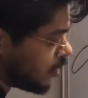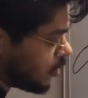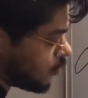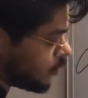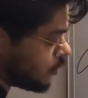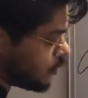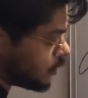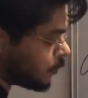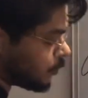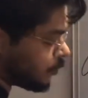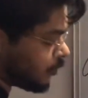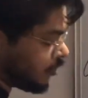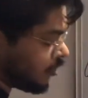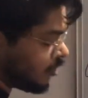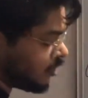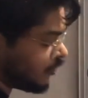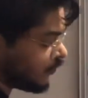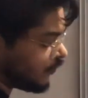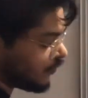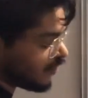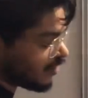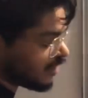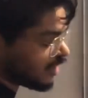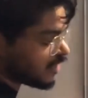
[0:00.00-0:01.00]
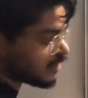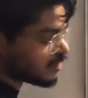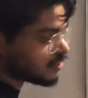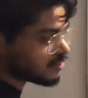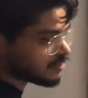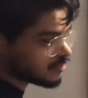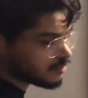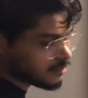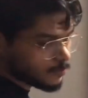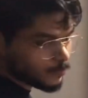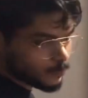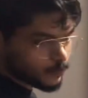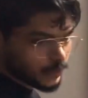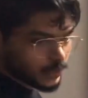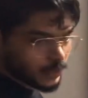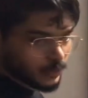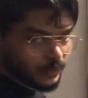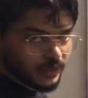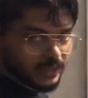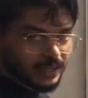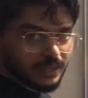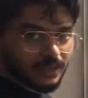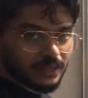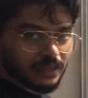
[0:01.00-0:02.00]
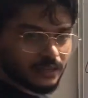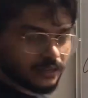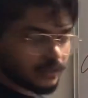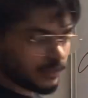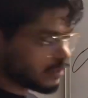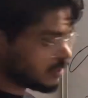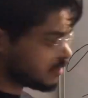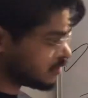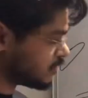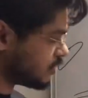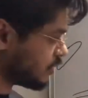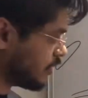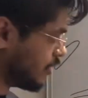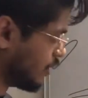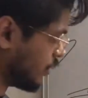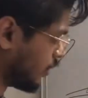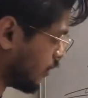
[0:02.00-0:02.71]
which proliferates when there is a lung